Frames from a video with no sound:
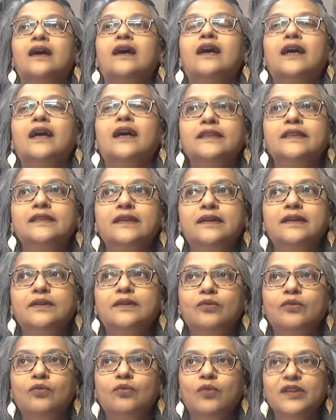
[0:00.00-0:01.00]
And
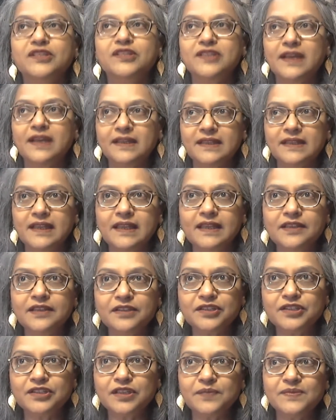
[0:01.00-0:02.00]
what Shakti
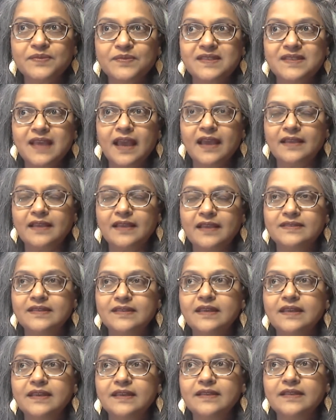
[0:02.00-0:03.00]
leadership says
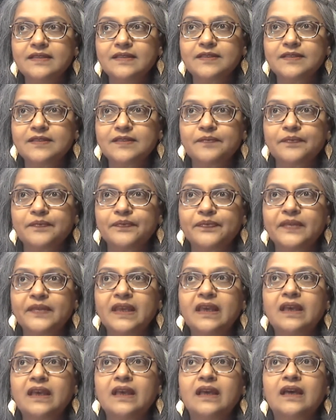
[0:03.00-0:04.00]
is
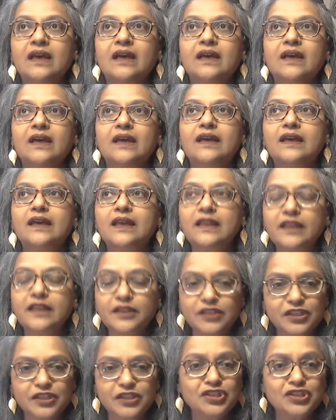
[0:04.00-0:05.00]
in
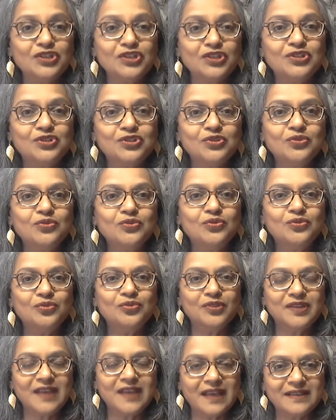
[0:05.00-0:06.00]
addition
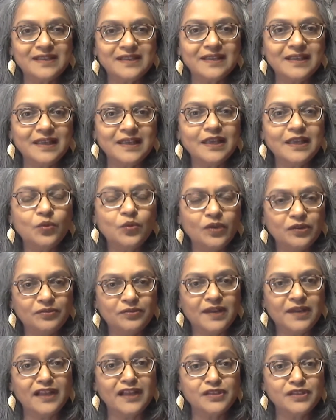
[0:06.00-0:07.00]
to getting equal
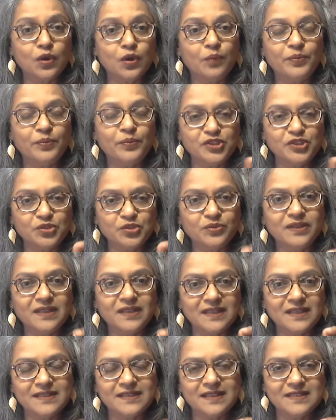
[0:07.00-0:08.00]
rights,
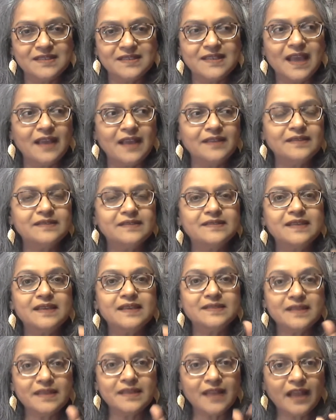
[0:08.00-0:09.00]
opportunities, and status,
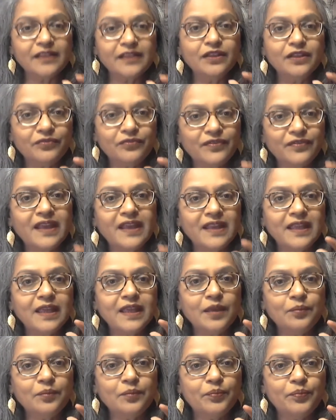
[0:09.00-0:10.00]
there's another
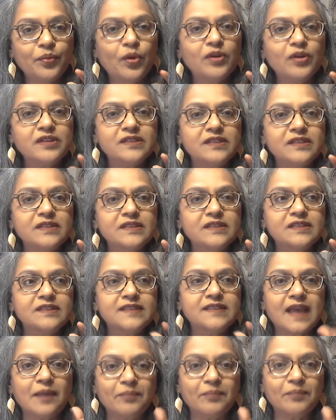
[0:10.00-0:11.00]
very important
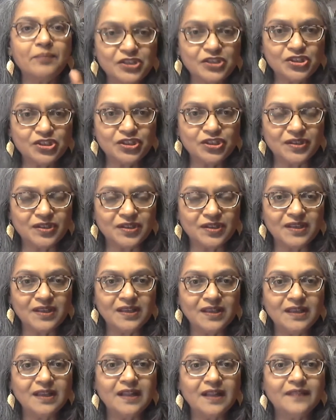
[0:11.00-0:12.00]
dimension
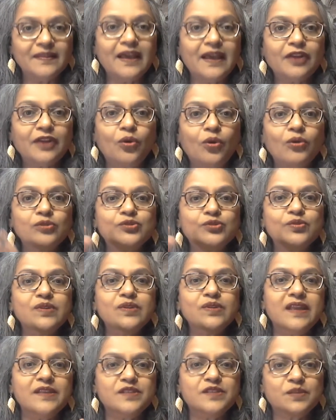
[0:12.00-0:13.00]
that also
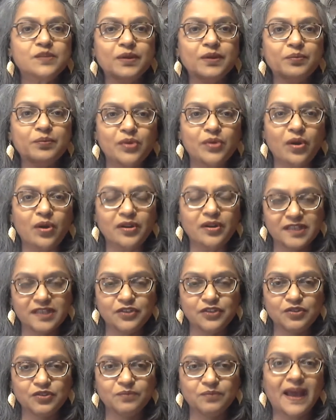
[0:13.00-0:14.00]
needs to be brought
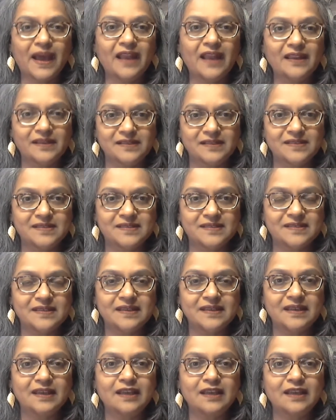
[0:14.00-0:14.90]
into balance,